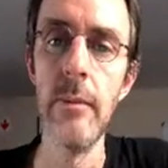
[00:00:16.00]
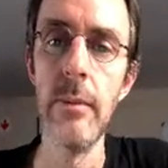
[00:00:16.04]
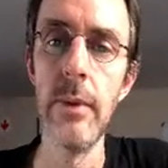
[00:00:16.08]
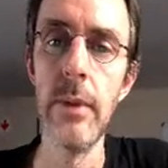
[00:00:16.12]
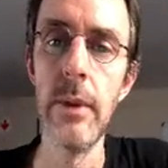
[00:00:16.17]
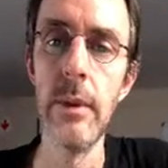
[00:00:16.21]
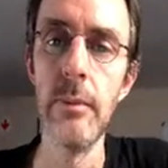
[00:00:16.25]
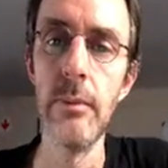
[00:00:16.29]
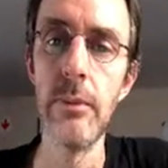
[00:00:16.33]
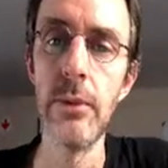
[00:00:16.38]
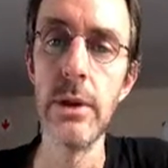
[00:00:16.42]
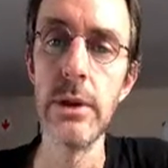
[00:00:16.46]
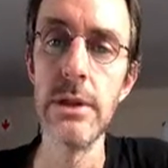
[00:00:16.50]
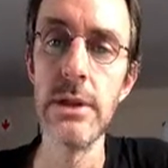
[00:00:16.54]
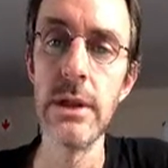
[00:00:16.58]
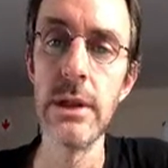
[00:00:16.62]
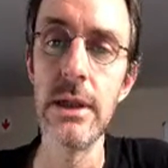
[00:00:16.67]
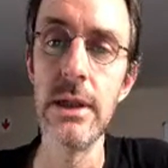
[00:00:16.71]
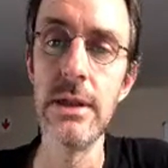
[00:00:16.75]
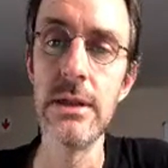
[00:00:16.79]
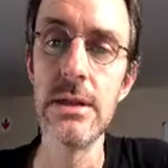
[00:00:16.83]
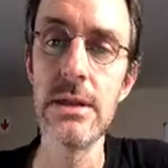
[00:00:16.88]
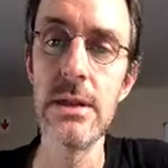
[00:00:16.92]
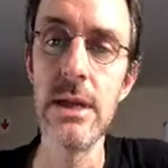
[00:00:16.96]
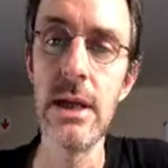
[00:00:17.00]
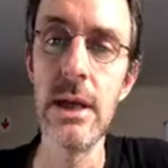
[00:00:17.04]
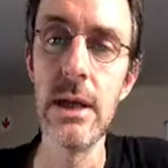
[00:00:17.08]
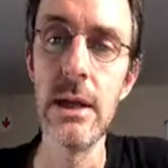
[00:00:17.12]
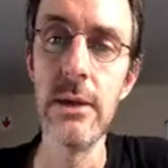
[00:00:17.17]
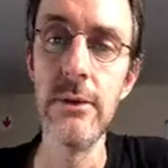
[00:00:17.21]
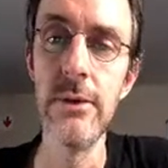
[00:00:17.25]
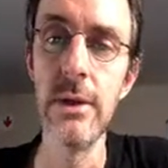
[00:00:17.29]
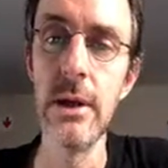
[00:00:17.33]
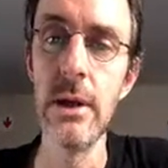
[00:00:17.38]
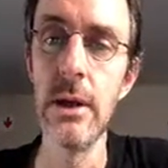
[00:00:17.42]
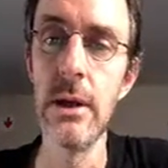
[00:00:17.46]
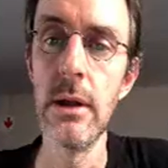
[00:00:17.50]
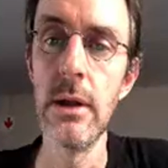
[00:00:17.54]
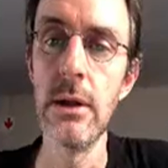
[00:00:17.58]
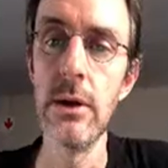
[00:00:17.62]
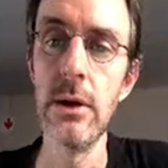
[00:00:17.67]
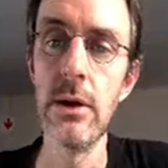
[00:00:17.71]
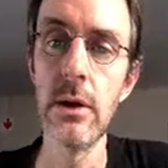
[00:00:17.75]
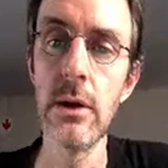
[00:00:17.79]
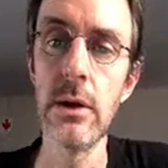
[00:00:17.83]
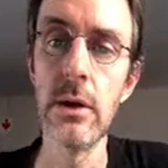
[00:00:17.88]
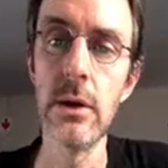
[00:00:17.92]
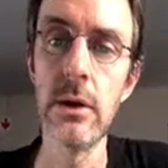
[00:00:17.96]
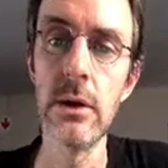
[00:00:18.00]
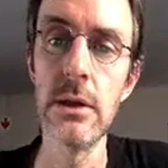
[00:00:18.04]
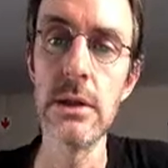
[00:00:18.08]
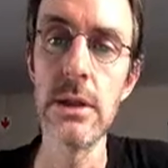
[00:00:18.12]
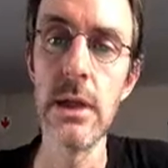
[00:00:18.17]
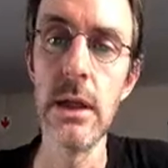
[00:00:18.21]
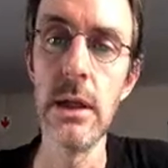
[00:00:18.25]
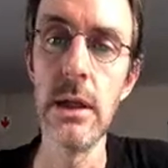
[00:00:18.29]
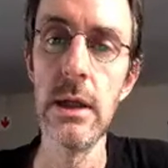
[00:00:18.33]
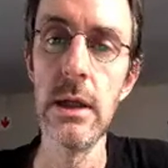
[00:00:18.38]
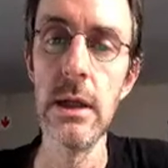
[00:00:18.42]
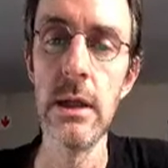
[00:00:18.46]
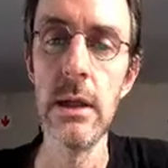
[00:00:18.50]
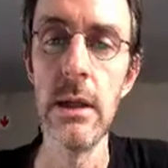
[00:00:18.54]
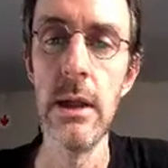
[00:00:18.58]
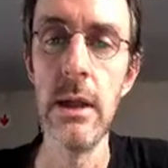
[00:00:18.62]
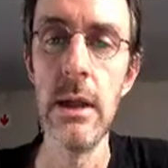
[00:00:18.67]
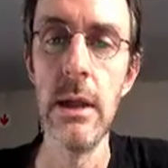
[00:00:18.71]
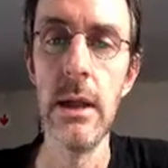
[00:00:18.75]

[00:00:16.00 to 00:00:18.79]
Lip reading: the project inside of a Docker container,